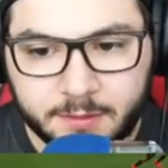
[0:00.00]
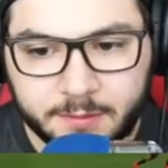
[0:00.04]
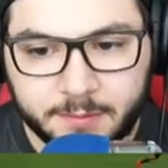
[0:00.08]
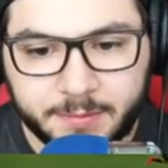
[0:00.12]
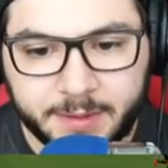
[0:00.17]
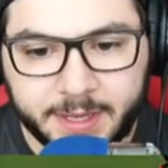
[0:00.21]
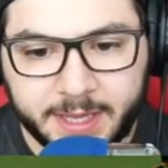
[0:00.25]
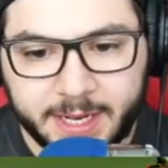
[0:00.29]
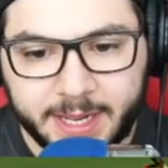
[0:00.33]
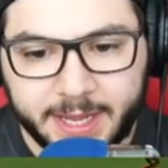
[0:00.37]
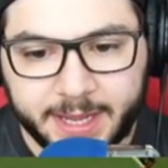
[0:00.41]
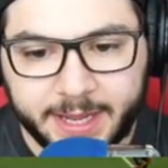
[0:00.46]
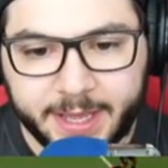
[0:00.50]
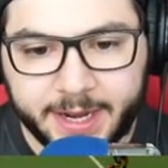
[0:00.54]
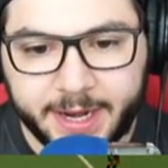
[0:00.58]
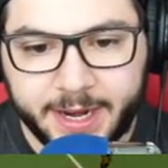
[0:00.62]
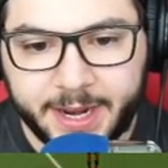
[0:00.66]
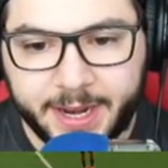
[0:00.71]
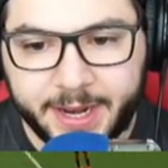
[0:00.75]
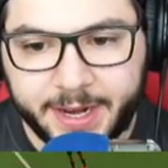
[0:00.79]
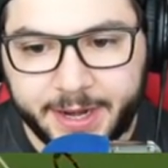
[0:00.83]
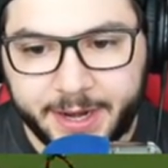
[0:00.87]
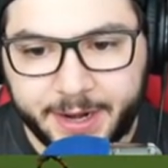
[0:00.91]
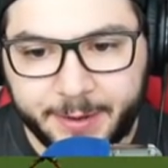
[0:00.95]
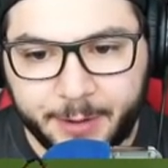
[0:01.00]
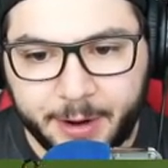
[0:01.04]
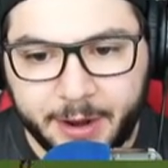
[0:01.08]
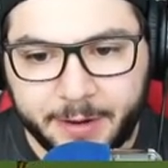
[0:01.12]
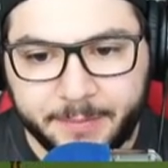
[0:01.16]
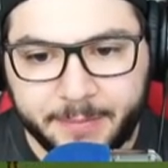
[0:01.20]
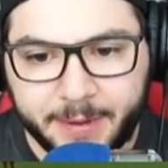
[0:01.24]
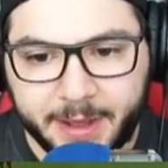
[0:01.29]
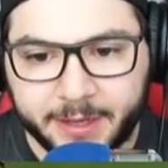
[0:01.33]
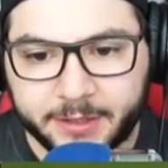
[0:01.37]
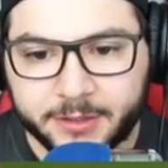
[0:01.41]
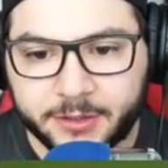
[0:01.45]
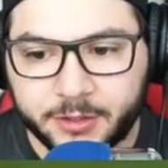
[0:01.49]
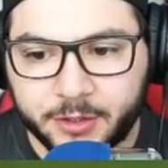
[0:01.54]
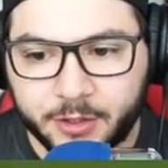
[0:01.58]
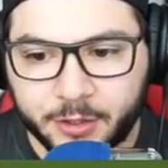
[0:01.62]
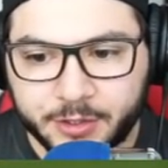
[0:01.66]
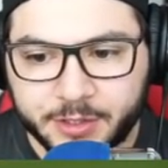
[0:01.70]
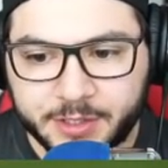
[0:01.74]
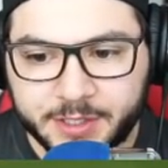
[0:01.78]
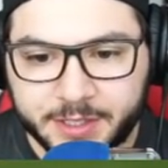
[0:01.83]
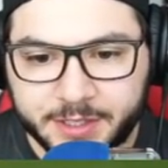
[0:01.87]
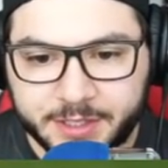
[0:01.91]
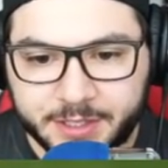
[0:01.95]
Pellegrini right back to
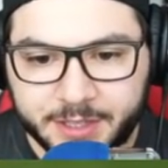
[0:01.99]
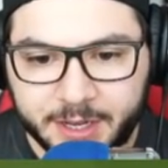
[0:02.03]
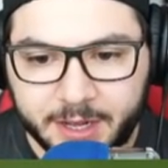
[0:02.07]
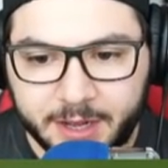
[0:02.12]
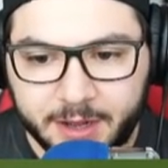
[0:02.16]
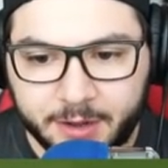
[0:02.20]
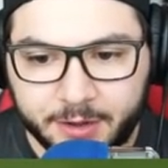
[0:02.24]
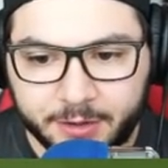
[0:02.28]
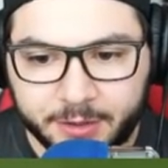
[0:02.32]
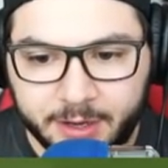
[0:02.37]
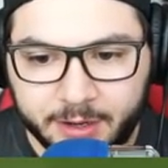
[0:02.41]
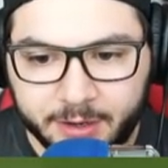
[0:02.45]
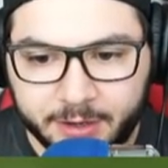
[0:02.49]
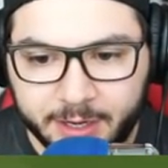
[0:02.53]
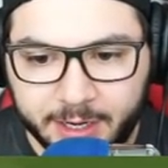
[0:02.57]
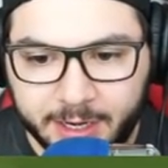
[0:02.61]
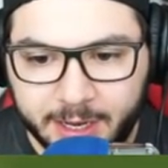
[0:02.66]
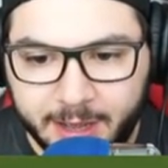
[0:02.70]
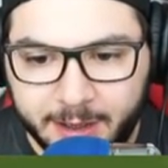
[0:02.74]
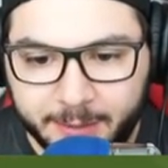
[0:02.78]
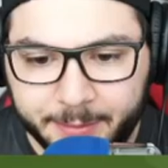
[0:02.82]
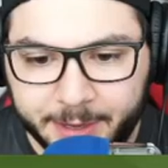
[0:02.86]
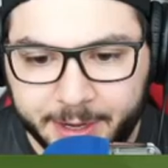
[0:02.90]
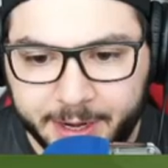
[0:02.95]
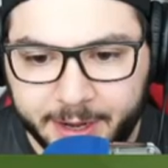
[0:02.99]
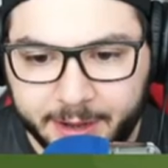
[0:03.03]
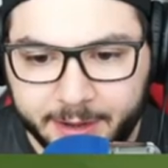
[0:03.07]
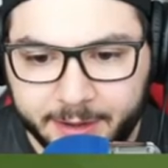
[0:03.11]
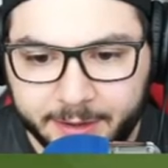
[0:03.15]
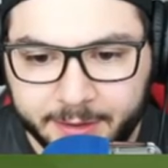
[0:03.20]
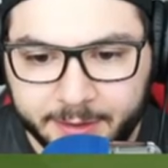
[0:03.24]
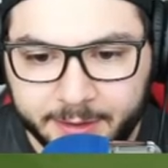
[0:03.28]
Conceição. Now Calabria.